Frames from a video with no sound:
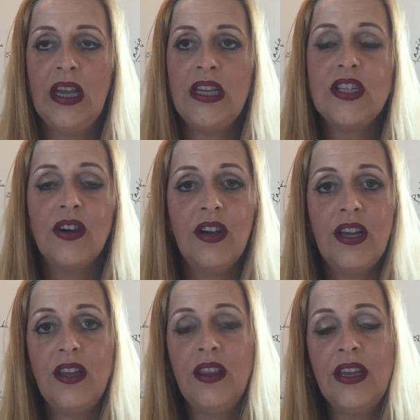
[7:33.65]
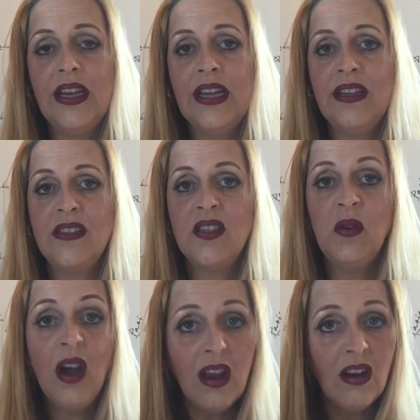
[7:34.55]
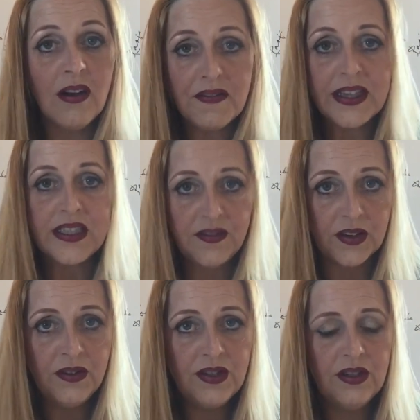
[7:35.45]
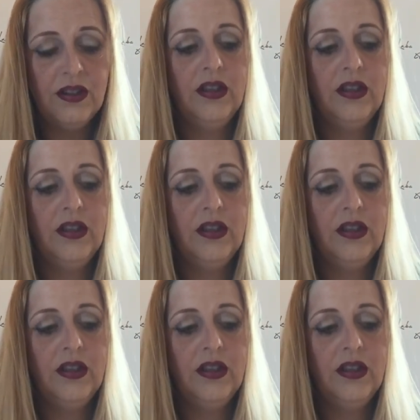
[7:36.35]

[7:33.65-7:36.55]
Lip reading: a diet that has quite a lot of fatty food,